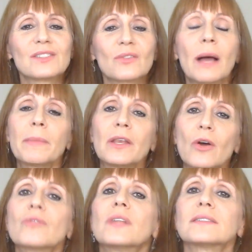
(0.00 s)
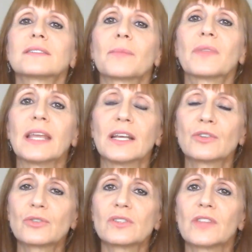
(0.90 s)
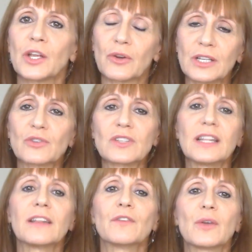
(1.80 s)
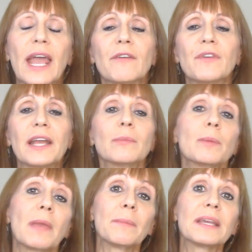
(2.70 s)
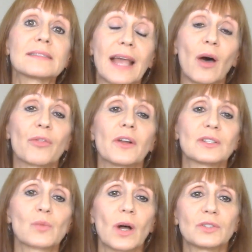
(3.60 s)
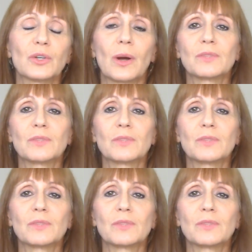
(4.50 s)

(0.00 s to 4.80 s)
So let me know if that's something interest that you're interested in if you can't find it, but maybe it's out there as well too.